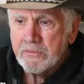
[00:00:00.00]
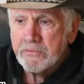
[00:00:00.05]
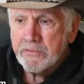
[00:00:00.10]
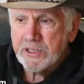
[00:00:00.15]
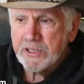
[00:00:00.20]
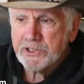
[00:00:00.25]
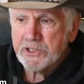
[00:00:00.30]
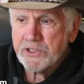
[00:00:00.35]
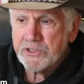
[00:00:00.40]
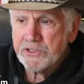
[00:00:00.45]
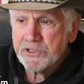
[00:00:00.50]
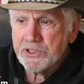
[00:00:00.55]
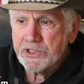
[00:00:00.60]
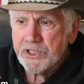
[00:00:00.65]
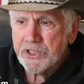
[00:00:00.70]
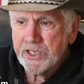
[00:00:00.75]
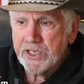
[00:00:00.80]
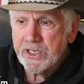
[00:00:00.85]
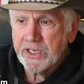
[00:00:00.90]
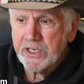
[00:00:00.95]
Much of the
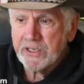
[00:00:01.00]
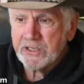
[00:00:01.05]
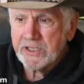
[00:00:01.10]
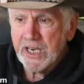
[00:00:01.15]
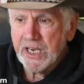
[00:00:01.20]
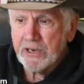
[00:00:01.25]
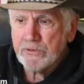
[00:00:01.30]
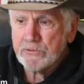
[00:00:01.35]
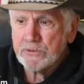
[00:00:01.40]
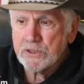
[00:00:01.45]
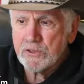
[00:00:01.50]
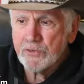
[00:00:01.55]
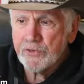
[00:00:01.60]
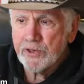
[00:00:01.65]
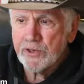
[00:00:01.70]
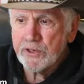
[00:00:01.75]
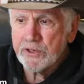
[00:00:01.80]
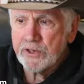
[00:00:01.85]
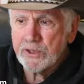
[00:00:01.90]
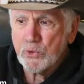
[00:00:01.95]
city at
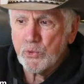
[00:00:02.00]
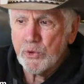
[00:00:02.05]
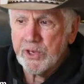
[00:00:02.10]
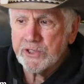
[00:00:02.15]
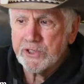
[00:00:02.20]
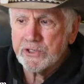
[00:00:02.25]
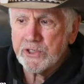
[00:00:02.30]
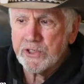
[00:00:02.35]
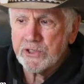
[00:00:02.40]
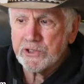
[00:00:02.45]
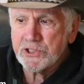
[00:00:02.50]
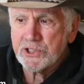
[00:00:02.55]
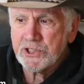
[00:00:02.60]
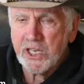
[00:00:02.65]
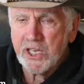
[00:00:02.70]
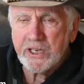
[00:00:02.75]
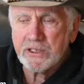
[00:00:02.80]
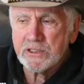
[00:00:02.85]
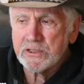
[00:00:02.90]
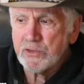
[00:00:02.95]
Townsville in Queensland
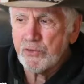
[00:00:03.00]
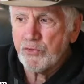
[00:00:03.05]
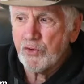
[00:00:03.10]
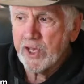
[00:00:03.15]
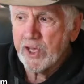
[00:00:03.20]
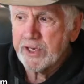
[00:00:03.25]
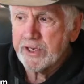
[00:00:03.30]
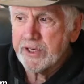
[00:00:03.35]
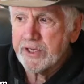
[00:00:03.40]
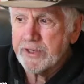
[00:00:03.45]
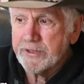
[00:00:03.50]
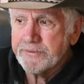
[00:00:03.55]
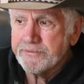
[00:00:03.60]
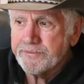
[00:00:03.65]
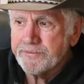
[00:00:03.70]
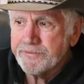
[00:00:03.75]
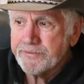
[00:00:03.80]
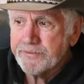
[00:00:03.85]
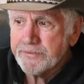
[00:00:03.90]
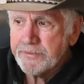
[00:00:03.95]
state is flooded,
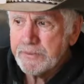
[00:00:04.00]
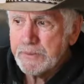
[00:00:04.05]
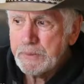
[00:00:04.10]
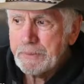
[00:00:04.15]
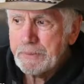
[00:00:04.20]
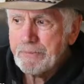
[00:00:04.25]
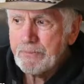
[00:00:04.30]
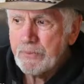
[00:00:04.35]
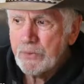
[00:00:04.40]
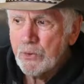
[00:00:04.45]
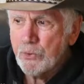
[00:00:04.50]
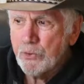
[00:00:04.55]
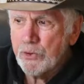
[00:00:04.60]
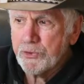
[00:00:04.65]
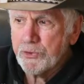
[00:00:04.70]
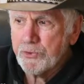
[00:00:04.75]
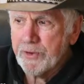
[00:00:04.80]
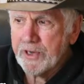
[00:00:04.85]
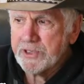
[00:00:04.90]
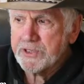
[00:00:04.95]

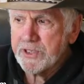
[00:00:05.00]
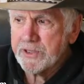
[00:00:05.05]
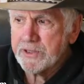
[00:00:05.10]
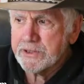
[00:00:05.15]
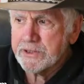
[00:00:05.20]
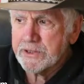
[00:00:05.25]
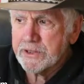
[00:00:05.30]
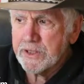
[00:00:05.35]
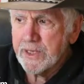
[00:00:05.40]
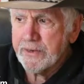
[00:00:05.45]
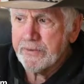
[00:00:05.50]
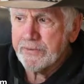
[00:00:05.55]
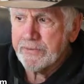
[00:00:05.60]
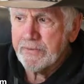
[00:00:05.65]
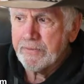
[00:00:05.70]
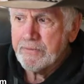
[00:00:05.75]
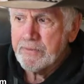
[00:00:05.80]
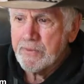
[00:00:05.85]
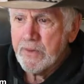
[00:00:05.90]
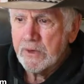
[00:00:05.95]
with residents
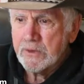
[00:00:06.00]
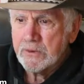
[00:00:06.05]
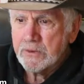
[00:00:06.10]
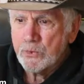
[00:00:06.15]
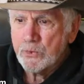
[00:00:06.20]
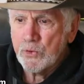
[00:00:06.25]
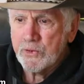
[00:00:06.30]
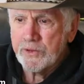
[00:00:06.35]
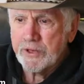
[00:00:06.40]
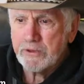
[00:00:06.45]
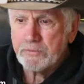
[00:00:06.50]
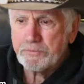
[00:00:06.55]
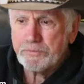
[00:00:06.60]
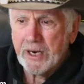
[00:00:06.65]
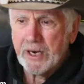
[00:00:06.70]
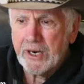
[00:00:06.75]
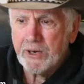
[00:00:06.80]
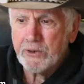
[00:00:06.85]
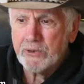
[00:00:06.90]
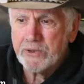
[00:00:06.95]
left without
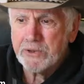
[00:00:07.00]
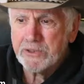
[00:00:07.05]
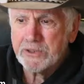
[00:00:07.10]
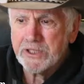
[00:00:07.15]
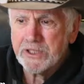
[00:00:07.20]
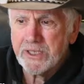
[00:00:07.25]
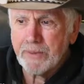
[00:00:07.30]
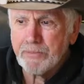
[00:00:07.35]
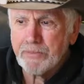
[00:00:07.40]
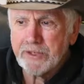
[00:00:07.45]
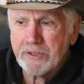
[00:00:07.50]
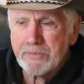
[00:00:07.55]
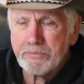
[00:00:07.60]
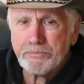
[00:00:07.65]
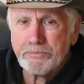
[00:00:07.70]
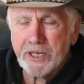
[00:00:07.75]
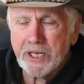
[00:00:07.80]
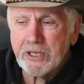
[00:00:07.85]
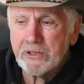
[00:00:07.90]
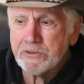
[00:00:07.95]
power and some
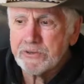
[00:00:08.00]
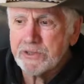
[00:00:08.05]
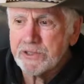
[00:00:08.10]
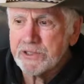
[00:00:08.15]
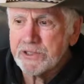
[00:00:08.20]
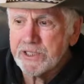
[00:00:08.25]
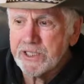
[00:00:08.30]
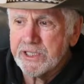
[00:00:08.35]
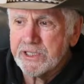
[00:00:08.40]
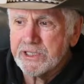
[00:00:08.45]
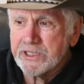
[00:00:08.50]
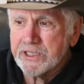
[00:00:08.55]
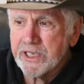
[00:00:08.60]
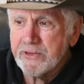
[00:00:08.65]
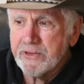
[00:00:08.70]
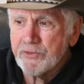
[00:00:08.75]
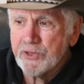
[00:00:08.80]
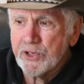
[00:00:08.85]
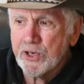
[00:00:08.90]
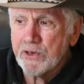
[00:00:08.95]
compelled to seek
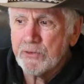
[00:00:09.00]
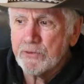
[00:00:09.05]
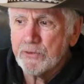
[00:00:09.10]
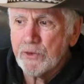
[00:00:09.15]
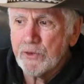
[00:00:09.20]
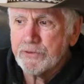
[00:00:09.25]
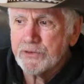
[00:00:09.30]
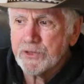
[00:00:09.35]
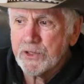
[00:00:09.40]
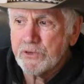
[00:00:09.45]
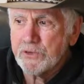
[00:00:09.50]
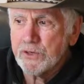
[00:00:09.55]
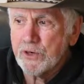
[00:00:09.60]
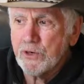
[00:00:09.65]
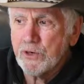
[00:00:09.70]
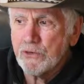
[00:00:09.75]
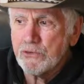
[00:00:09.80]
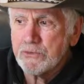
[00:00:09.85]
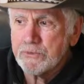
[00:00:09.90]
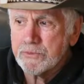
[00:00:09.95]
safety on roofs of their
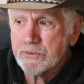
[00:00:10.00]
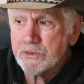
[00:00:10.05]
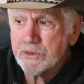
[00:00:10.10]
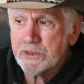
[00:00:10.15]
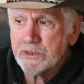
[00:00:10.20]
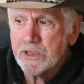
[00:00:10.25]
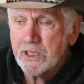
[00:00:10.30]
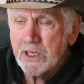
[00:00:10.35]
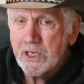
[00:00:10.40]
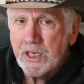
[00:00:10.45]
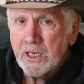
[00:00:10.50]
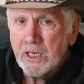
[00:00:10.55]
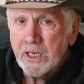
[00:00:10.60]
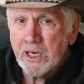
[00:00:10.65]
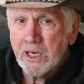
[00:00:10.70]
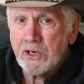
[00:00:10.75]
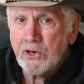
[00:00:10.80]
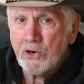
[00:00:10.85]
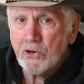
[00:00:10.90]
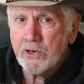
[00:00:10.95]
homes,
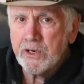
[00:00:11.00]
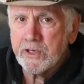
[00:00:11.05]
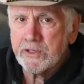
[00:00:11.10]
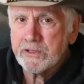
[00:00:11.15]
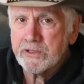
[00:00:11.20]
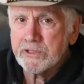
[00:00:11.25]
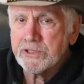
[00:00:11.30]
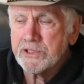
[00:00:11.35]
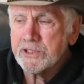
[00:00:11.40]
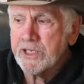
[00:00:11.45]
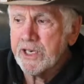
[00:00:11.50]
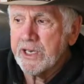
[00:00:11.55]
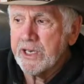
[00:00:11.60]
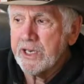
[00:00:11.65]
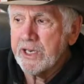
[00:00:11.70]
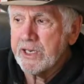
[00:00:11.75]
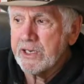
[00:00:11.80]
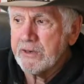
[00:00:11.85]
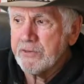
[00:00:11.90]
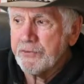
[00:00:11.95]
according to
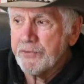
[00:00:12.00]
CNN